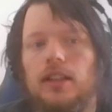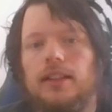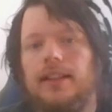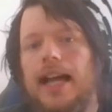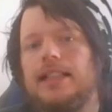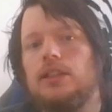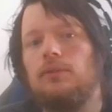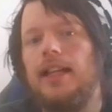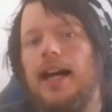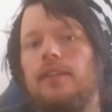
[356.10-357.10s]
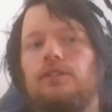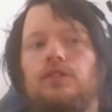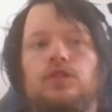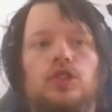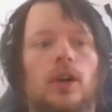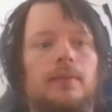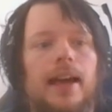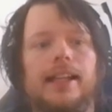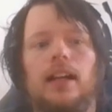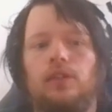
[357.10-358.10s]
Next, we have
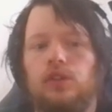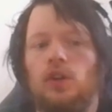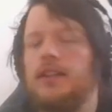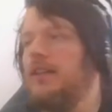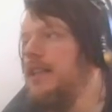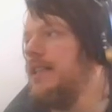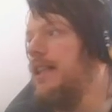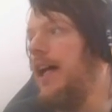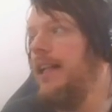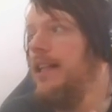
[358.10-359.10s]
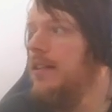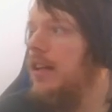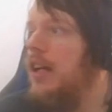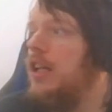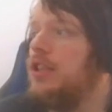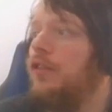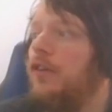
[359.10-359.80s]
Dogmatika Floor Deletes United. So for